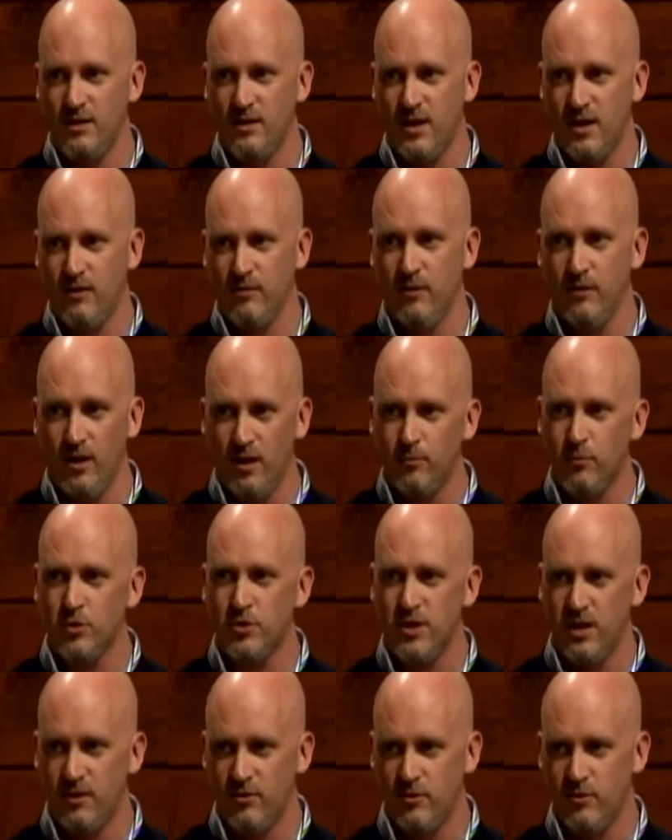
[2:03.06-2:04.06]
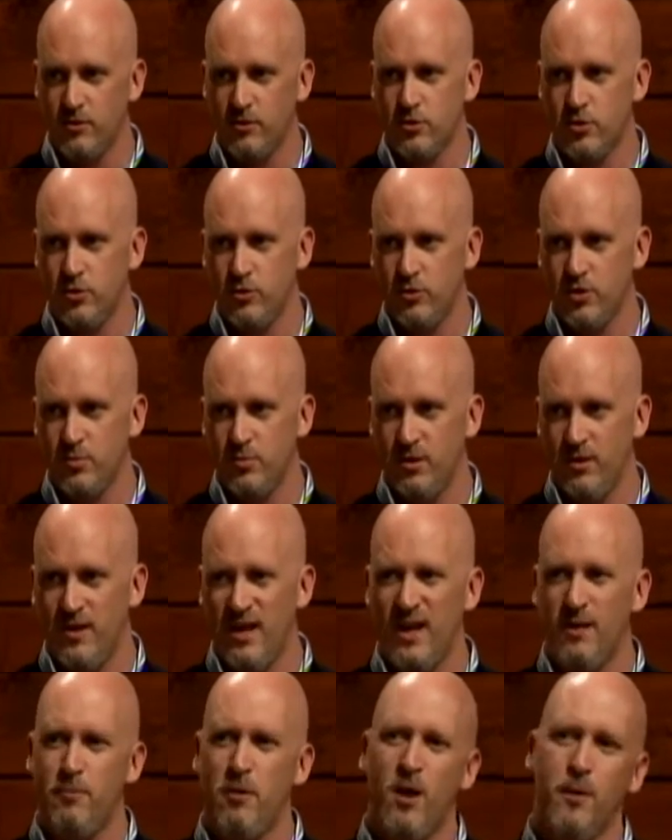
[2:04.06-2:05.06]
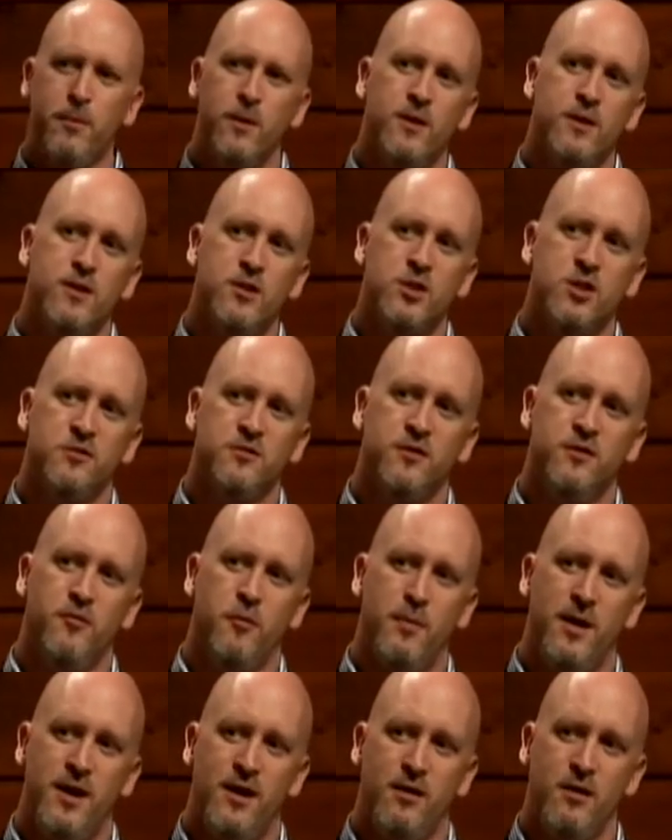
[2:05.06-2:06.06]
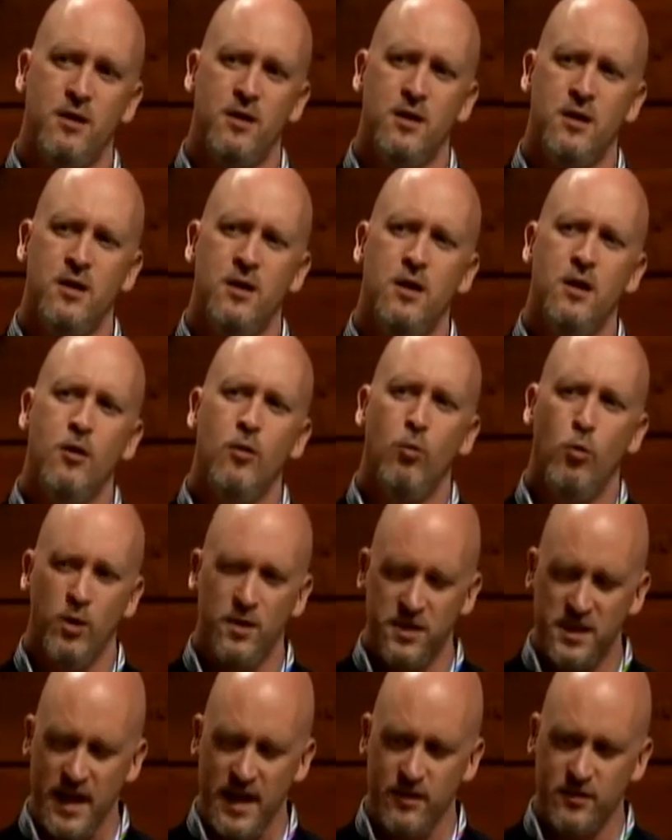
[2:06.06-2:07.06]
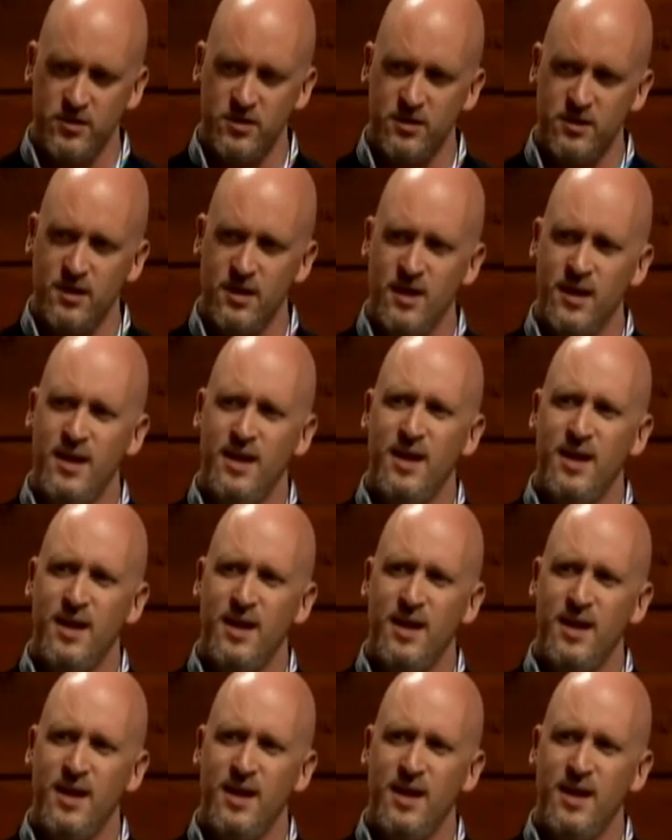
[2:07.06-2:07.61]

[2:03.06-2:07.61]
town, a lumber town called Shoals Mill. Had a population of about 1,000,